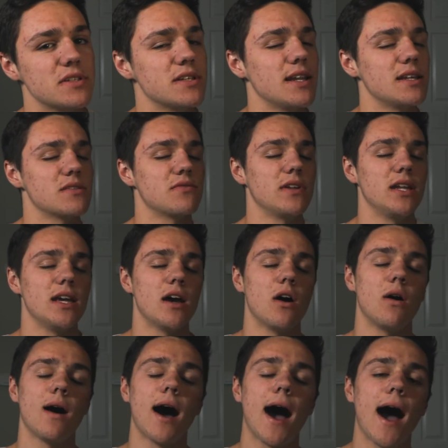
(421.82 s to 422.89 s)
today's
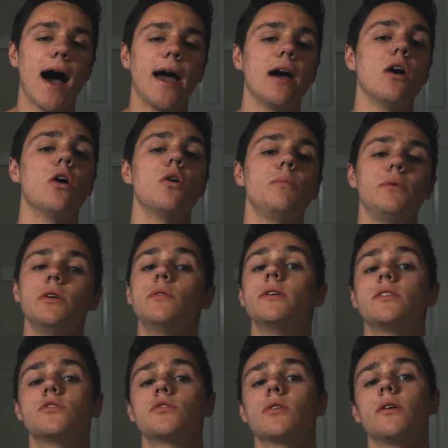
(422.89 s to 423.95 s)
video. I hope you
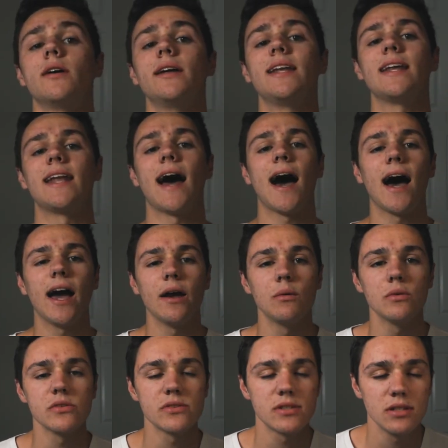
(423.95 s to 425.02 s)
enjoyed, and I
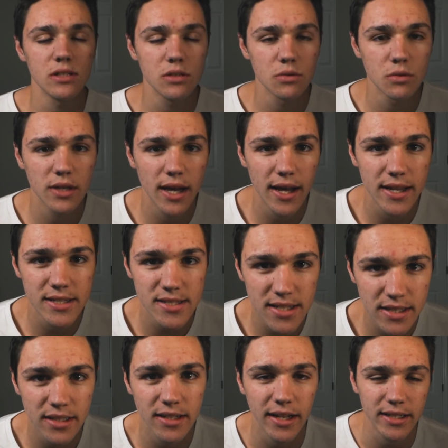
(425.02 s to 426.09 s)
will see you guys
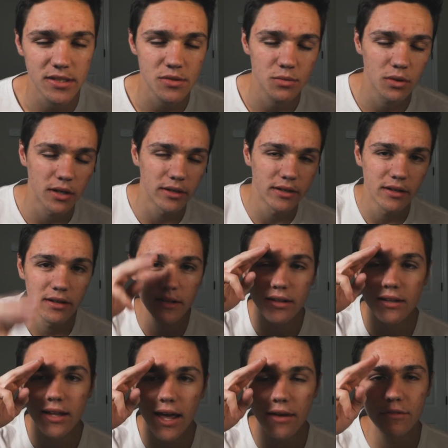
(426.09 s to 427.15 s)
in the next one.
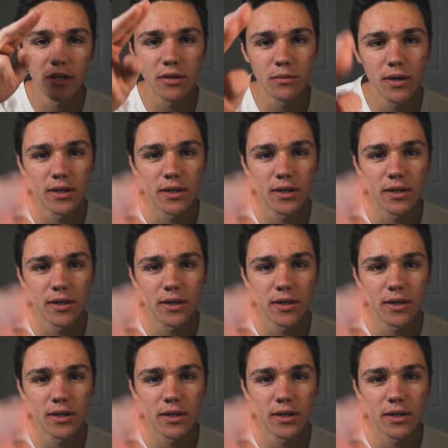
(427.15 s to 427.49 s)
Have a good